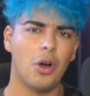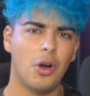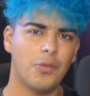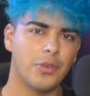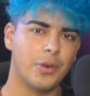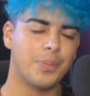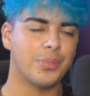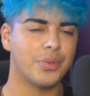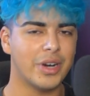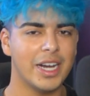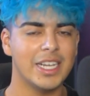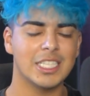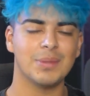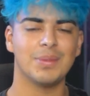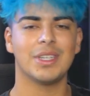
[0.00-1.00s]

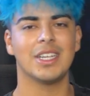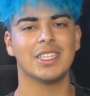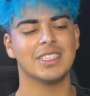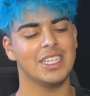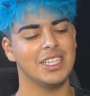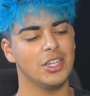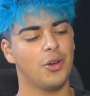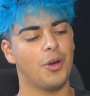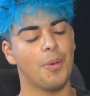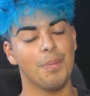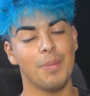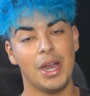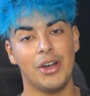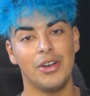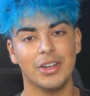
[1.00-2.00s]
overpriced because they know
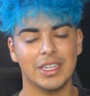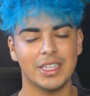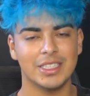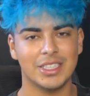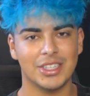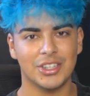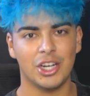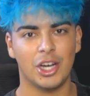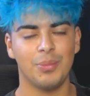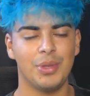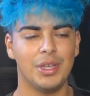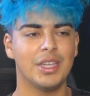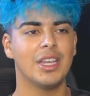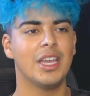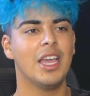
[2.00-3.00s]
Americans are
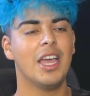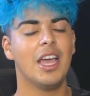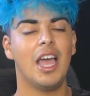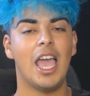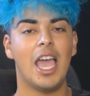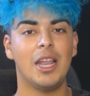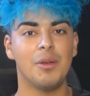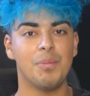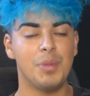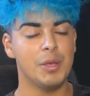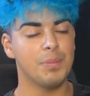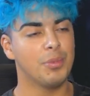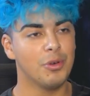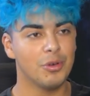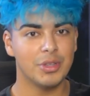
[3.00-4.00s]
coming and
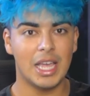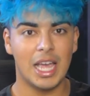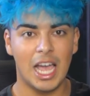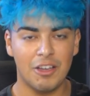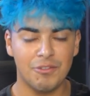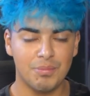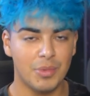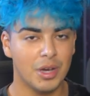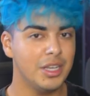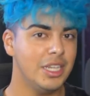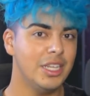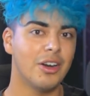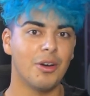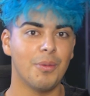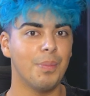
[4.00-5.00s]
people that have
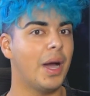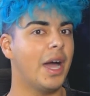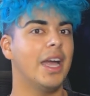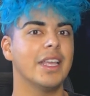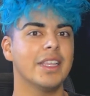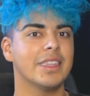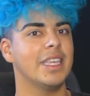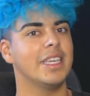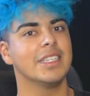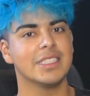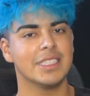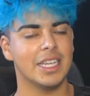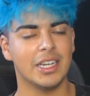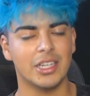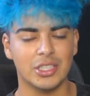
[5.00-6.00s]
money are buying
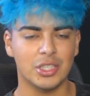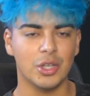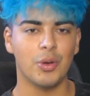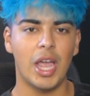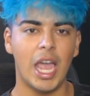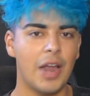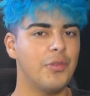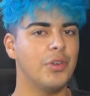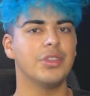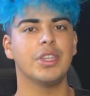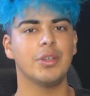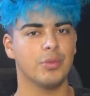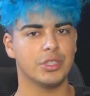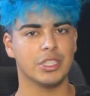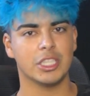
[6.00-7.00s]
things there. So
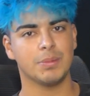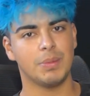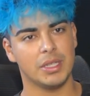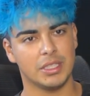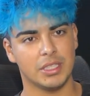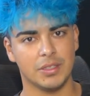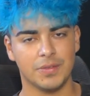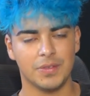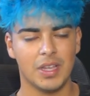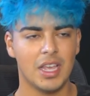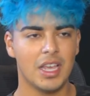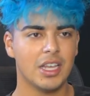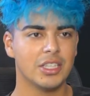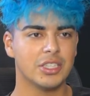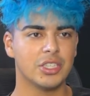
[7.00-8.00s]
everything was expensive.
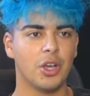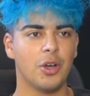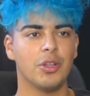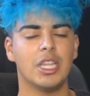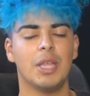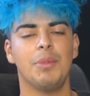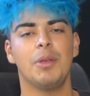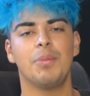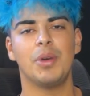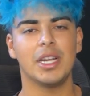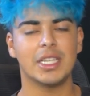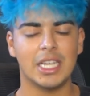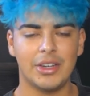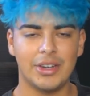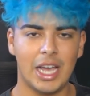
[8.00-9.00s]
So let me
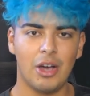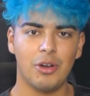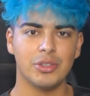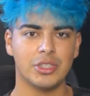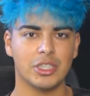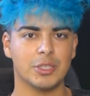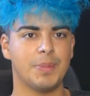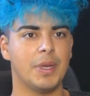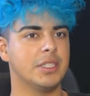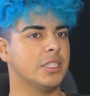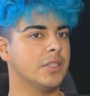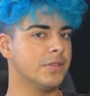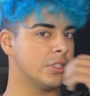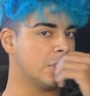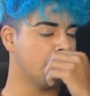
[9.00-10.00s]
break down how it was
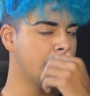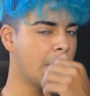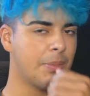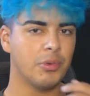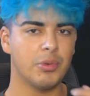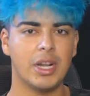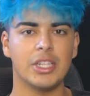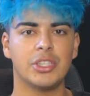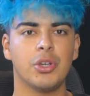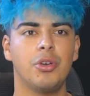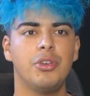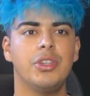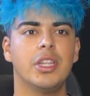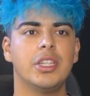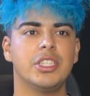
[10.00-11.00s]
expensive. So remember when I
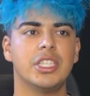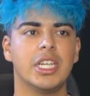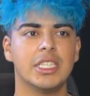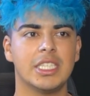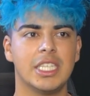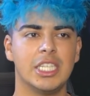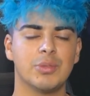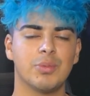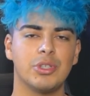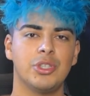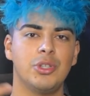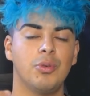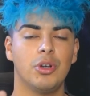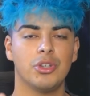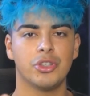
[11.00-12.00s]
told you the jet skis were
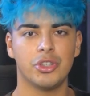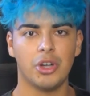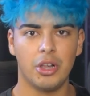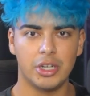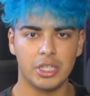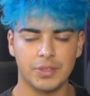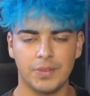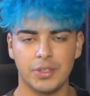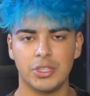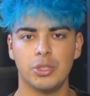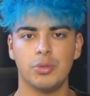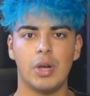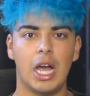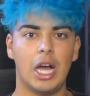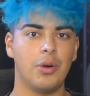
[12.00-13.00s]
$200 for
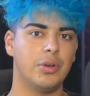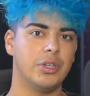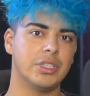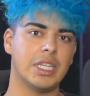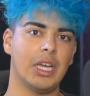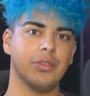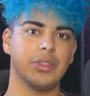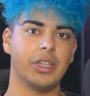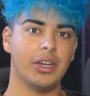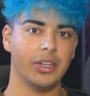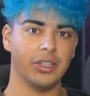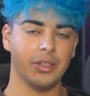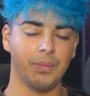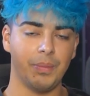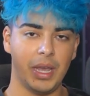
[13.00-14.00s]
2 hours out there
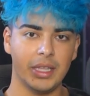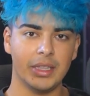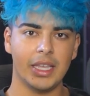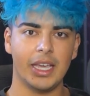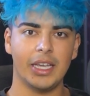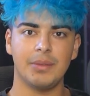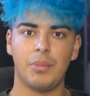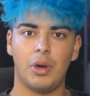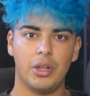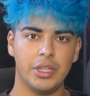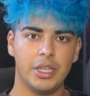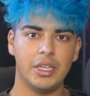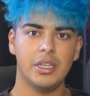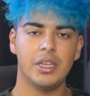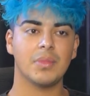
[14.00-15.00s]
in the mainland,
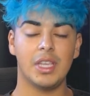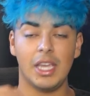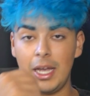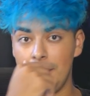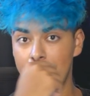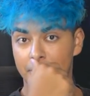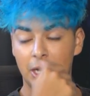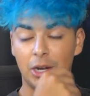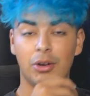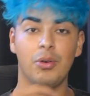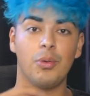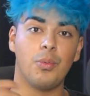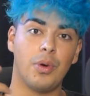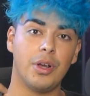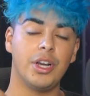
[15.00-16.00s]
Mali? Yeah, they're
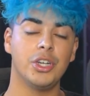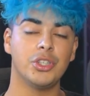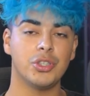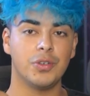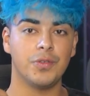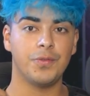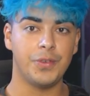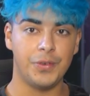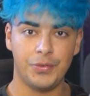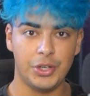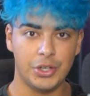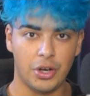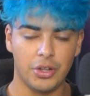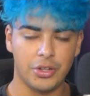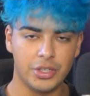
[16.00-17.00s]

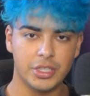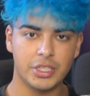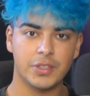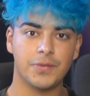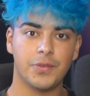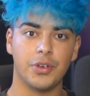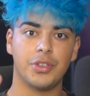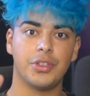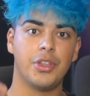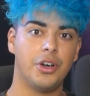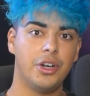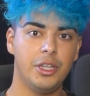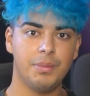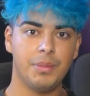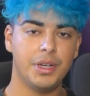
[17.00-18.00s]
$150 for
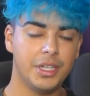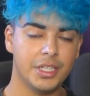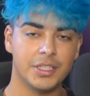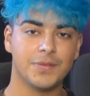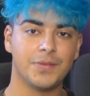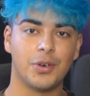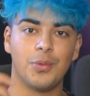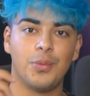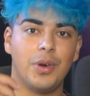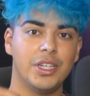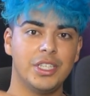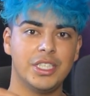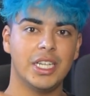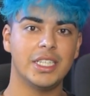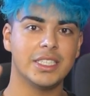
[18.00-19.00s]
30 minutes for
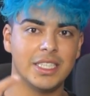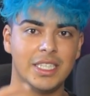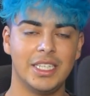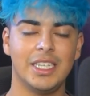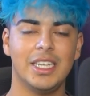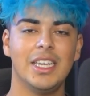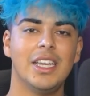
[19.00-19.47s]
1 jet ski.